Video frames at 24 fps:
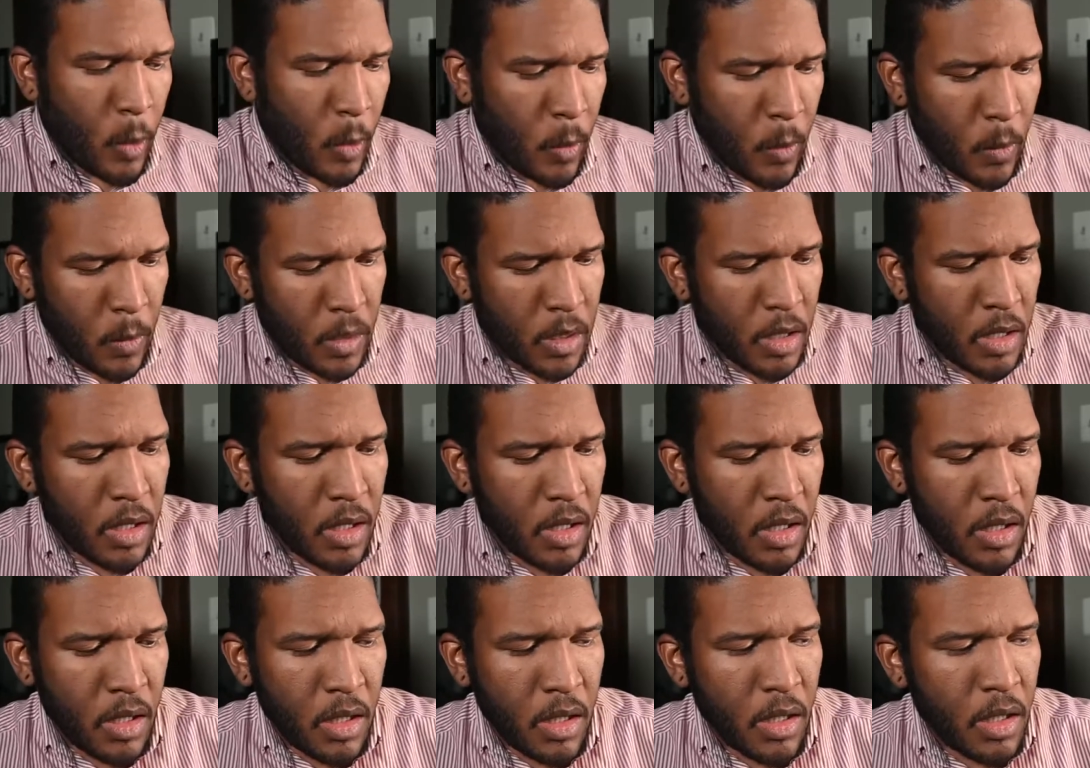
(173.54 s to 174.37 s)

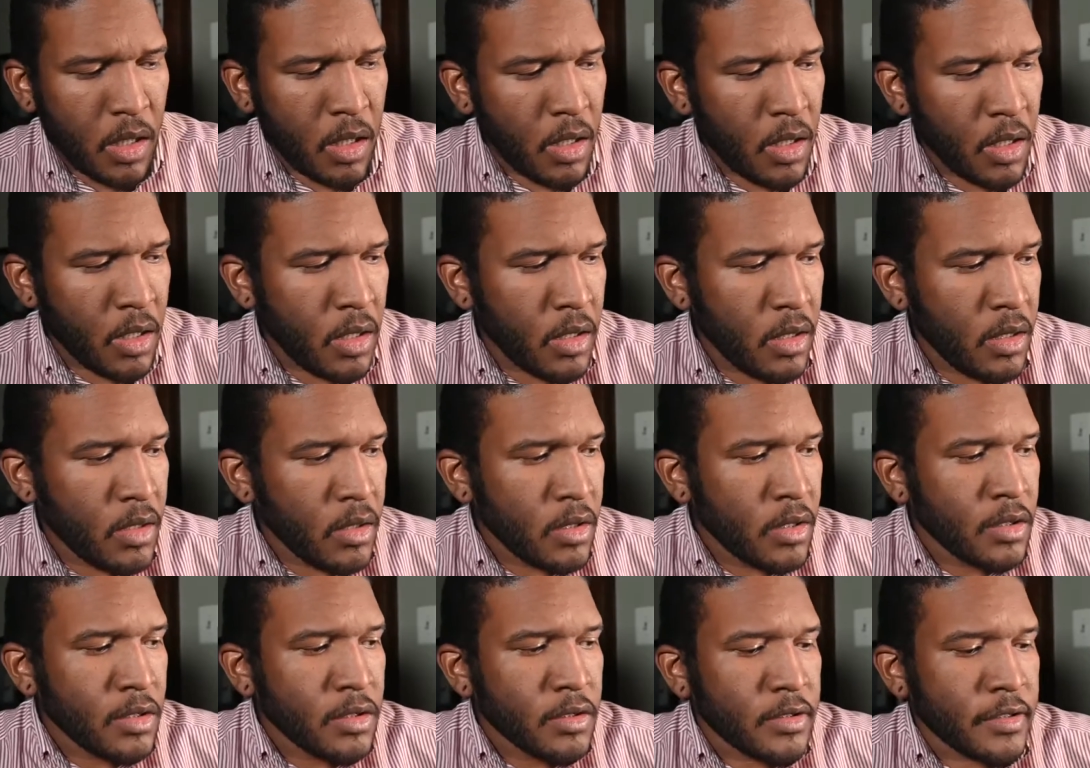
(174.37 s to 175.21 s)
Okay,
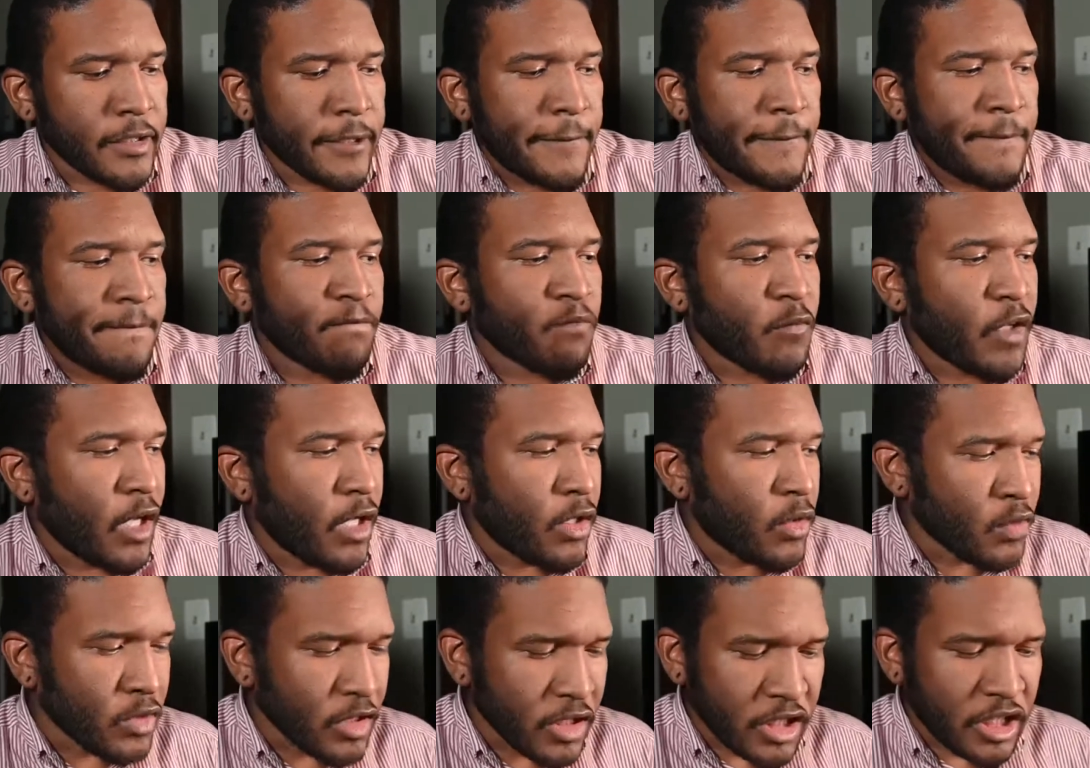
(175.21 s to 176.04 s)
so I
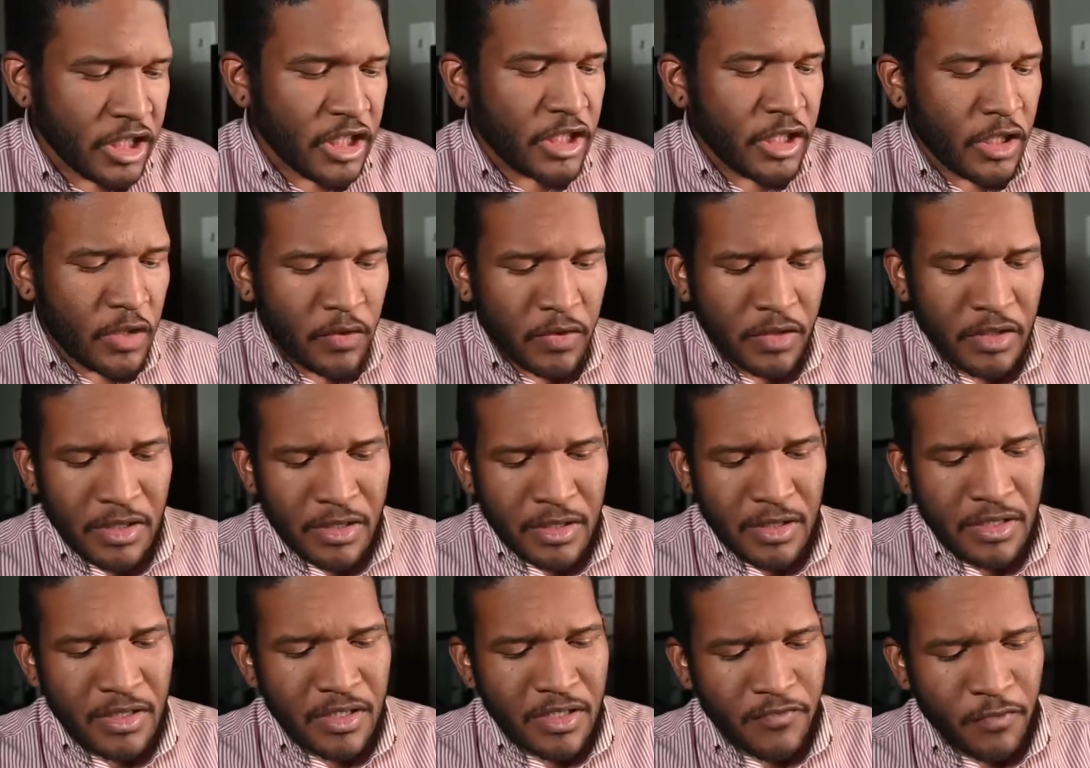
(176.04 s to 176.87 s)
don't want to shit on this
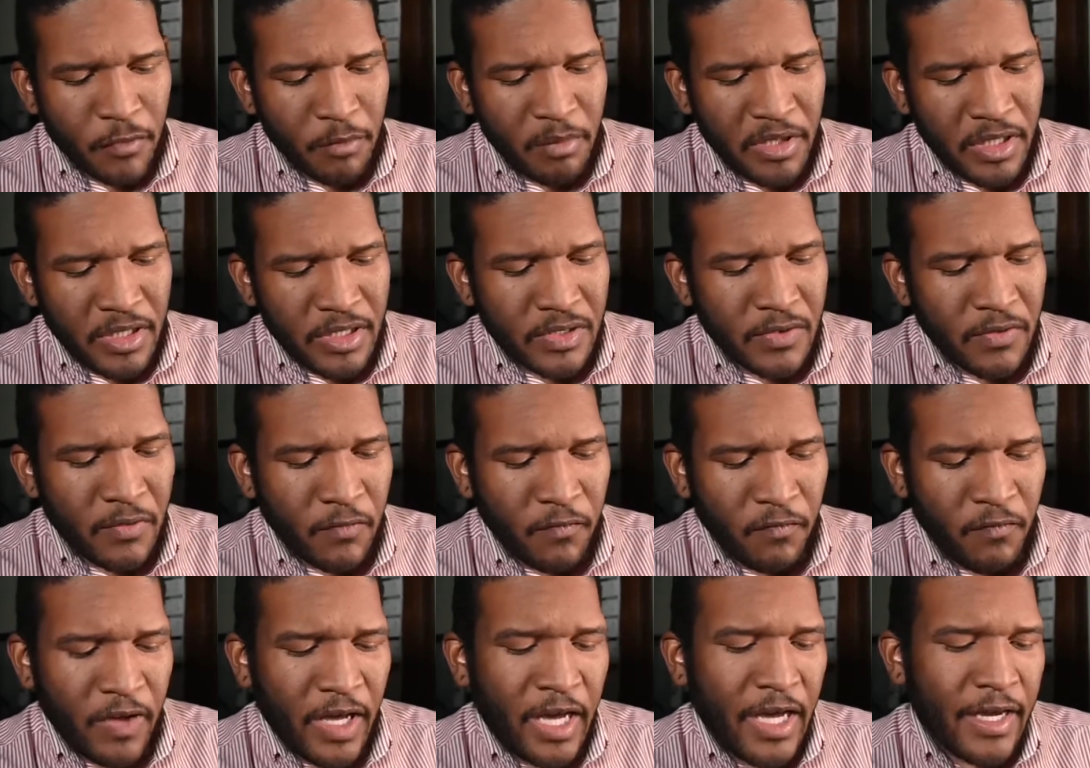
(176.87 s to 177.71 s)
lens for being so
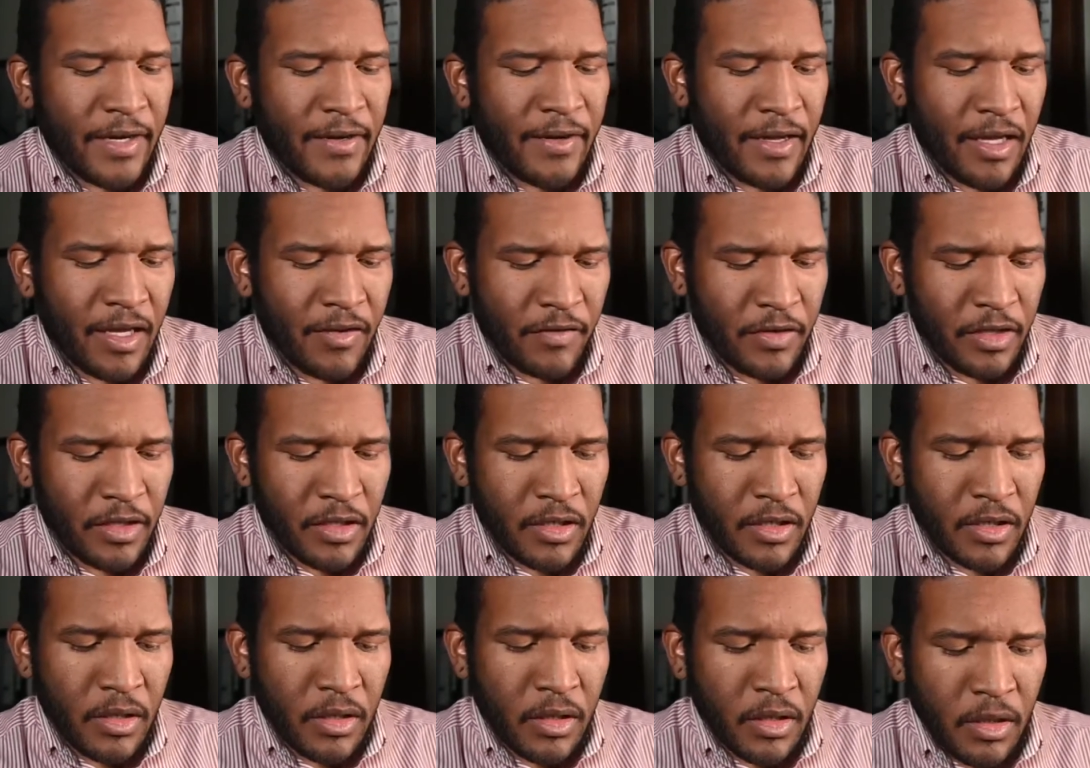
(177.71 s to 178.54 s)
fat and heavy,
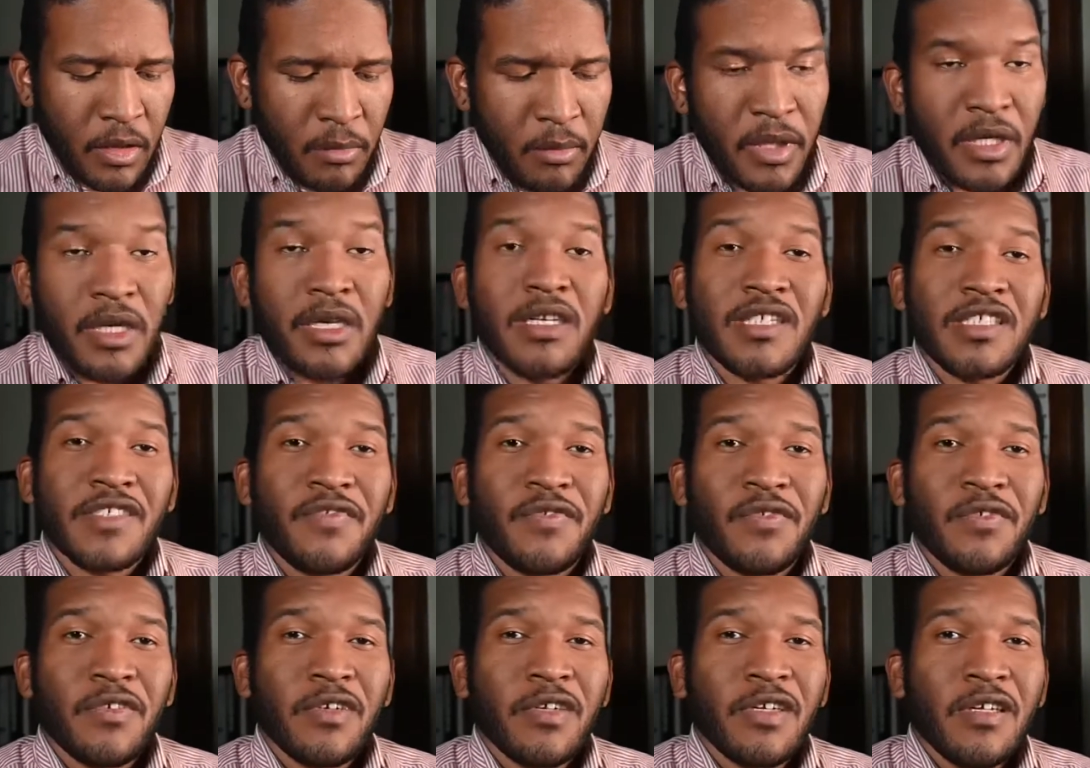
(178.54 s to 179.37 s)
because
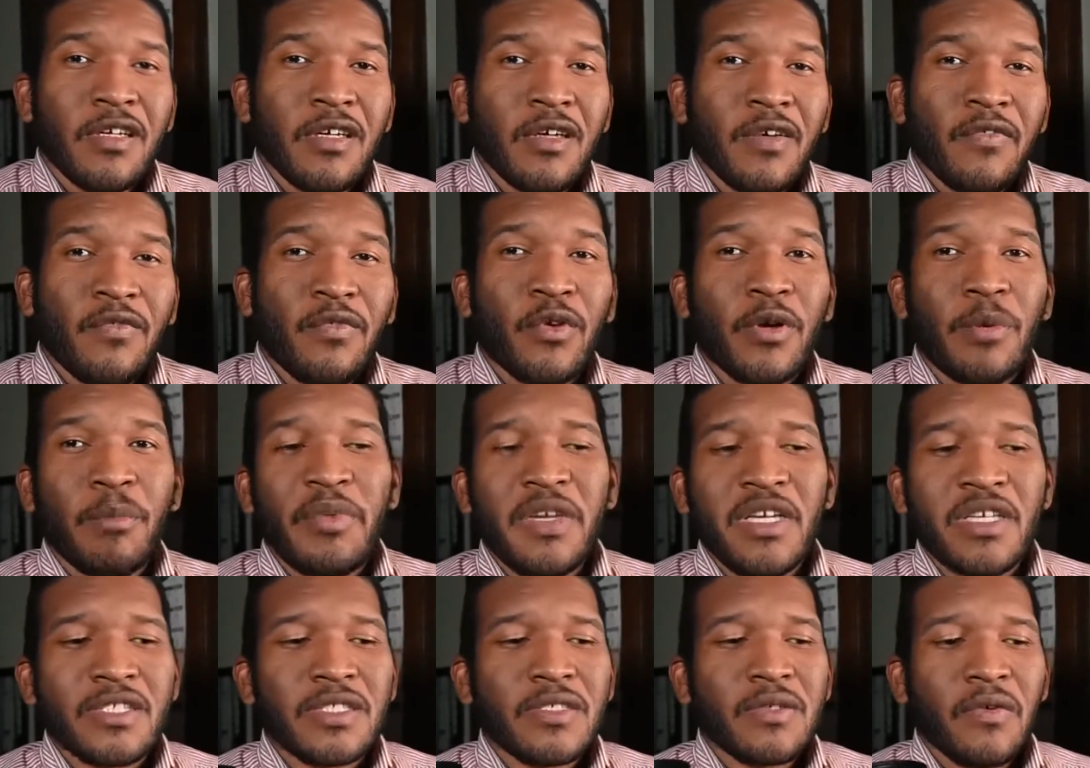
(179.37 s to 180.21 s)
for it
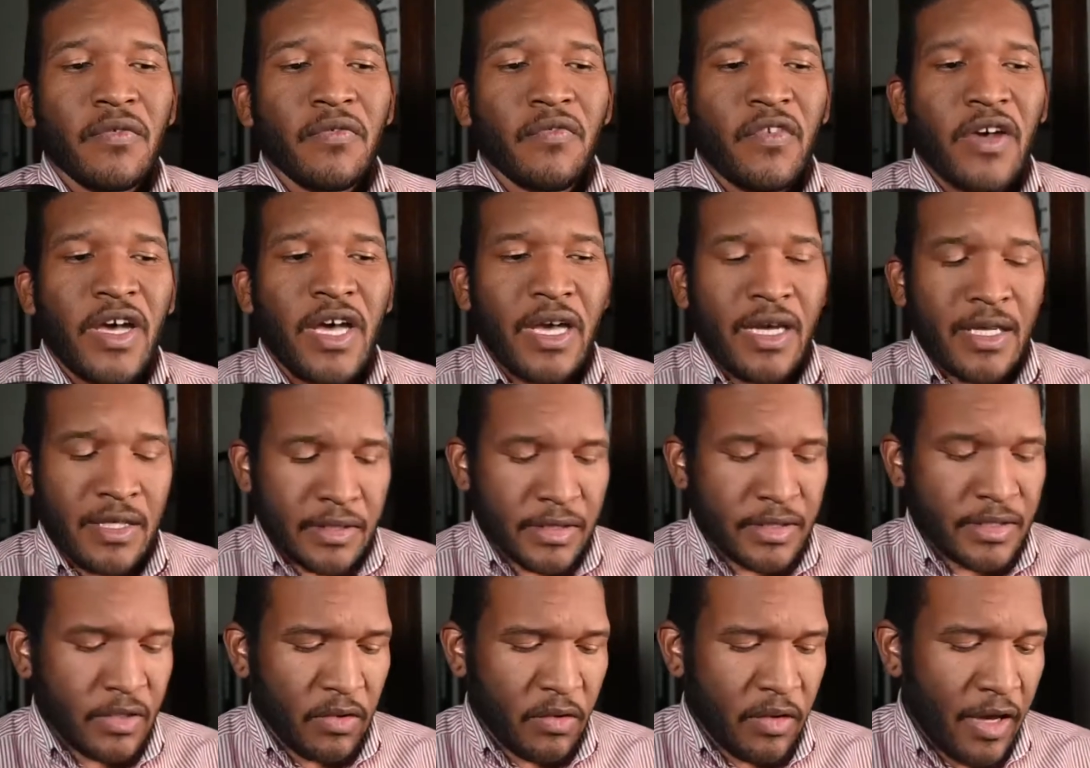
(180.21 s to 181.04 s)
being so fat and
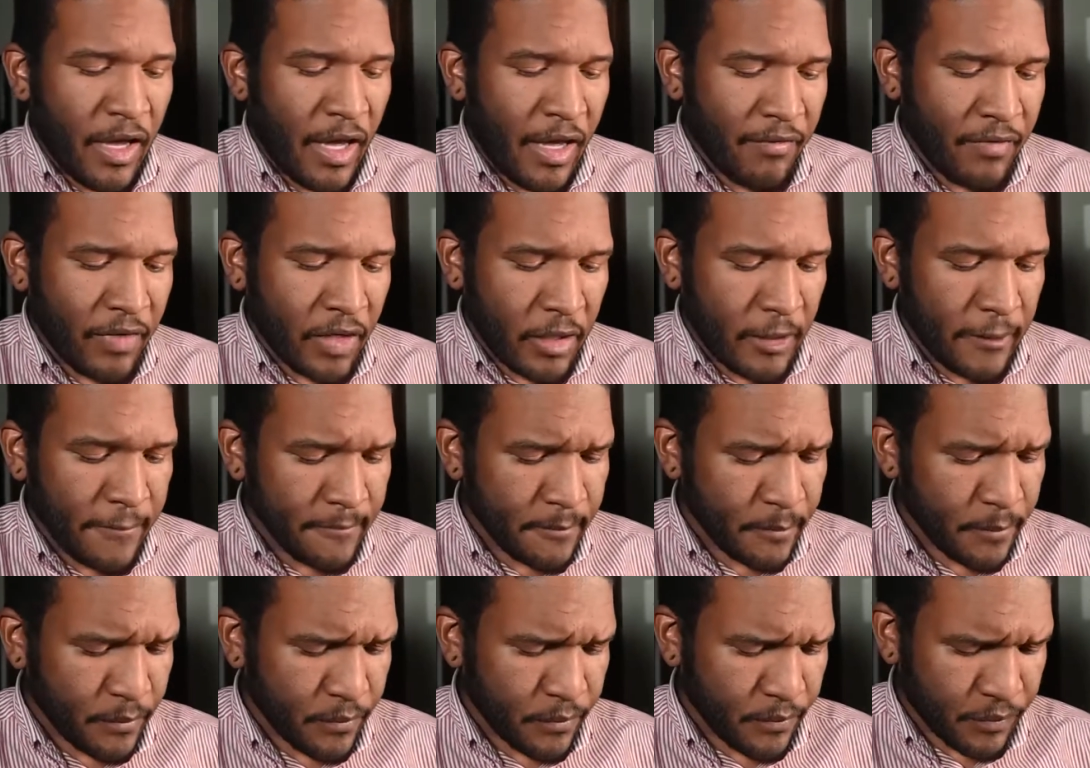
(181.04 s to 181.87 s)
so heavy,
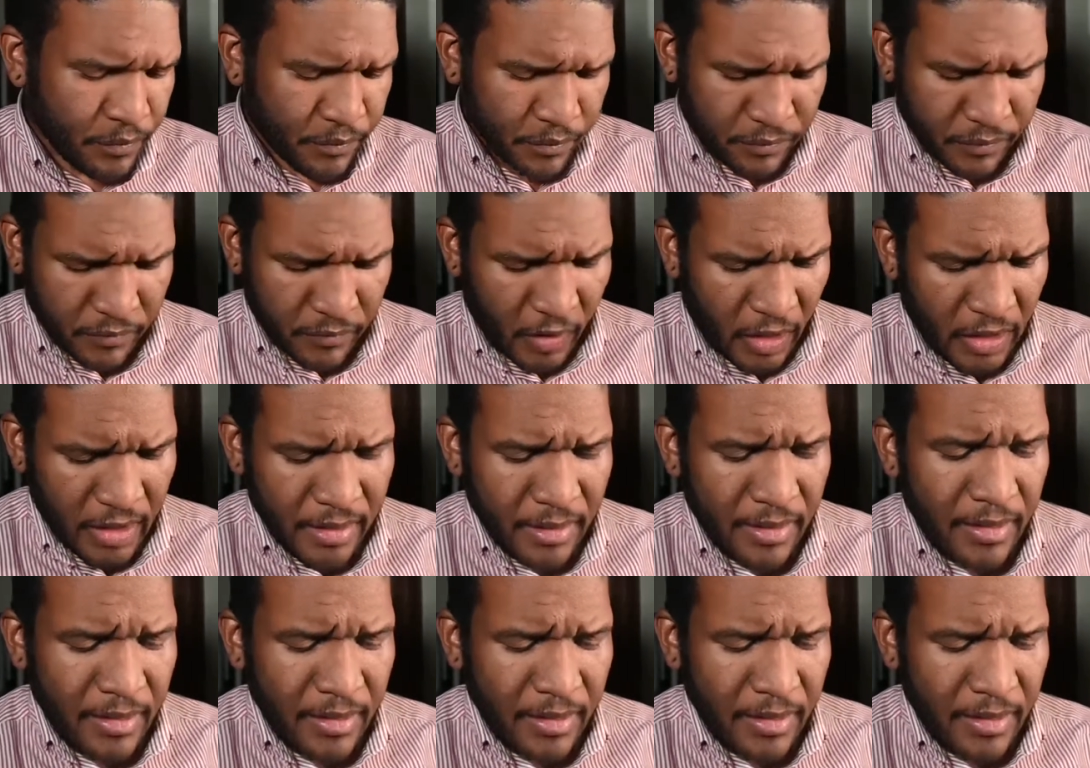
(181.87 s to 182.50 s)
it